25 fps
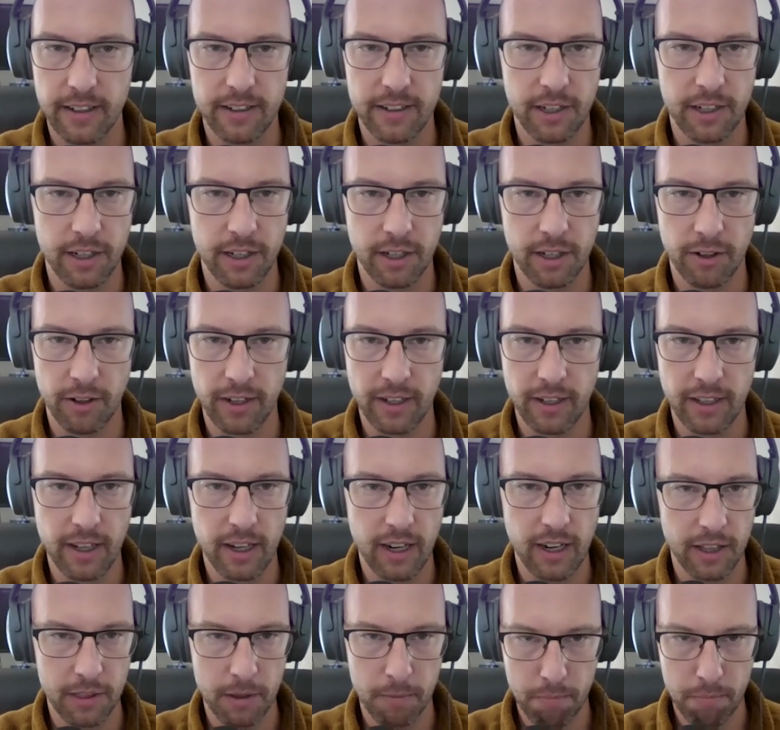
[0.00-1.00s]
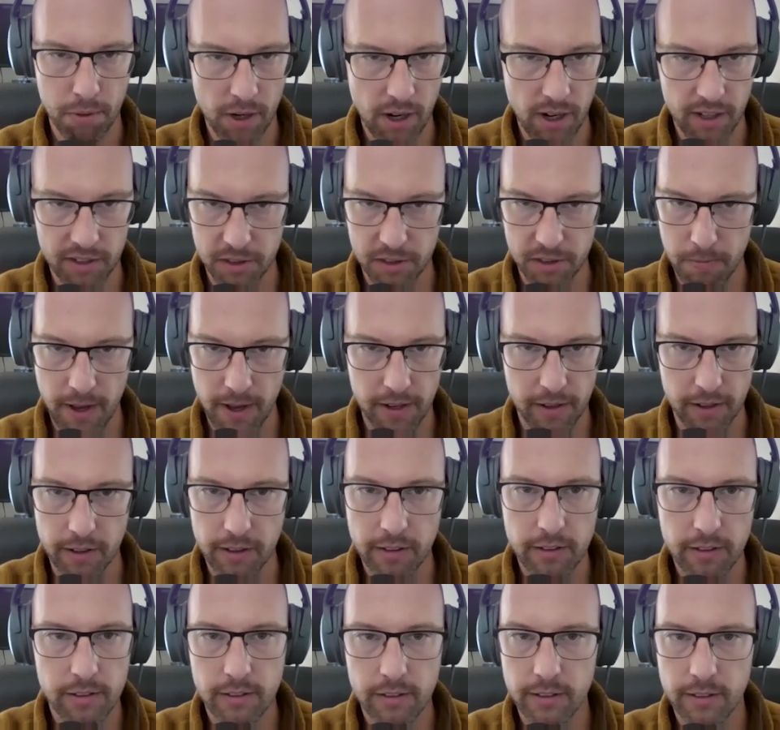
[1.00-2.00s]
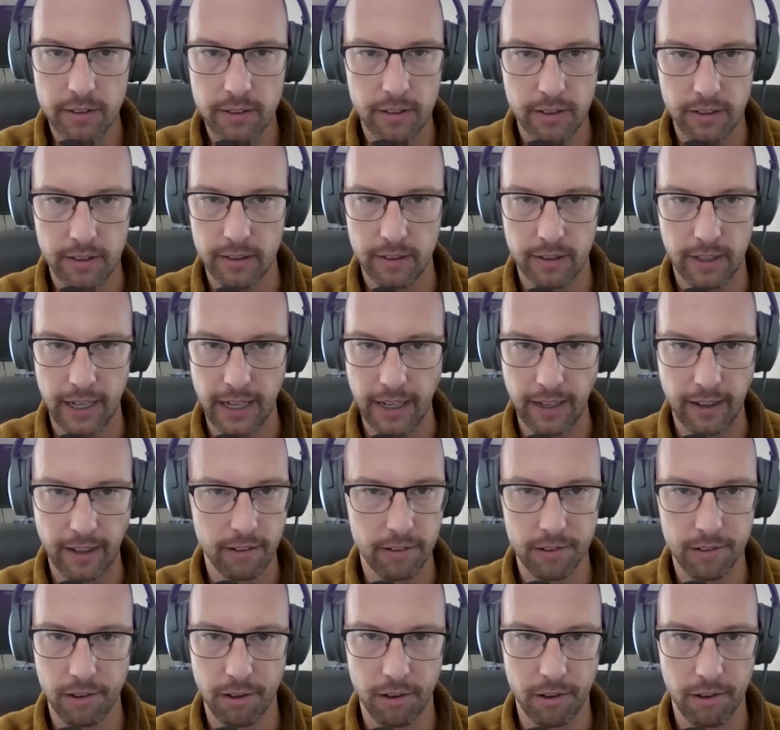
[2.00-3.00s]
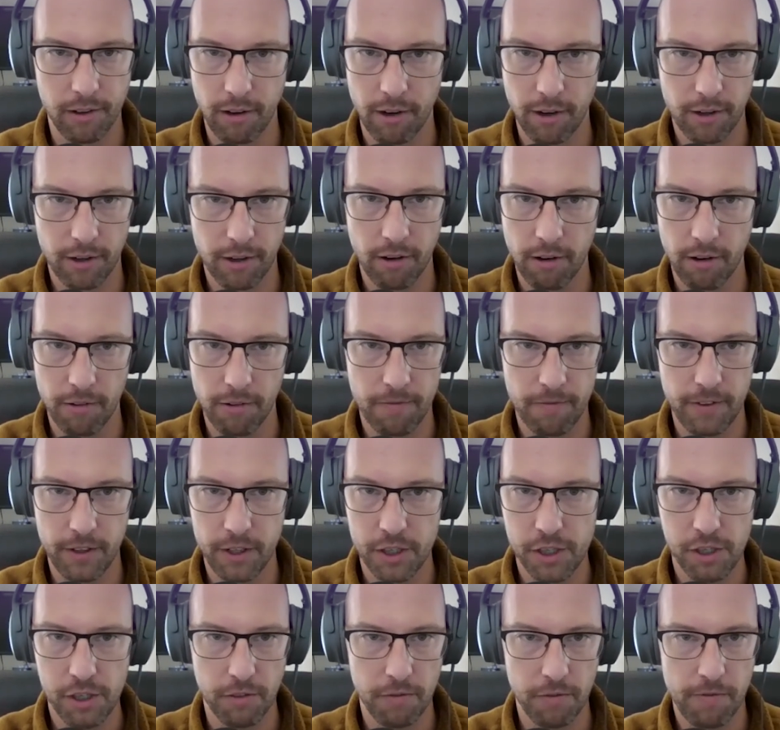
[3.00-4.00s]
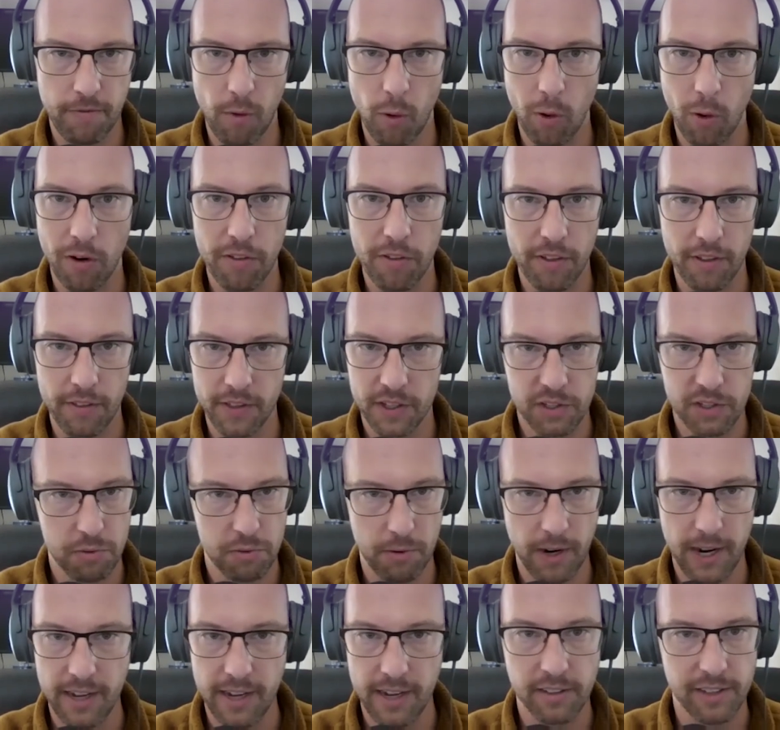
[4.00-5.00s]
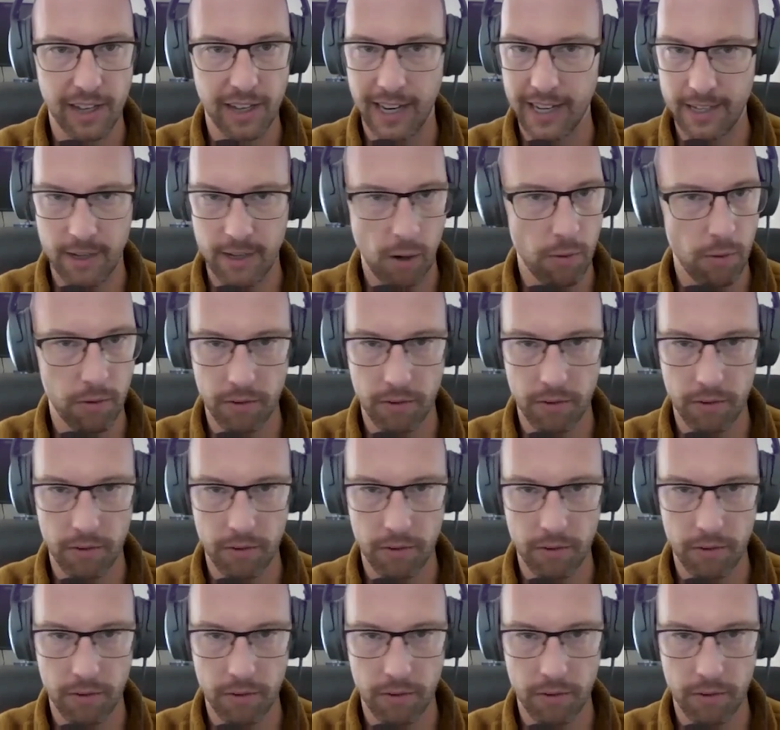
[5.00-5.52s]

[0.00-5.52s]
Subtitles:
and getting the bronze medal, like, or finishing 4th in this race. I don't,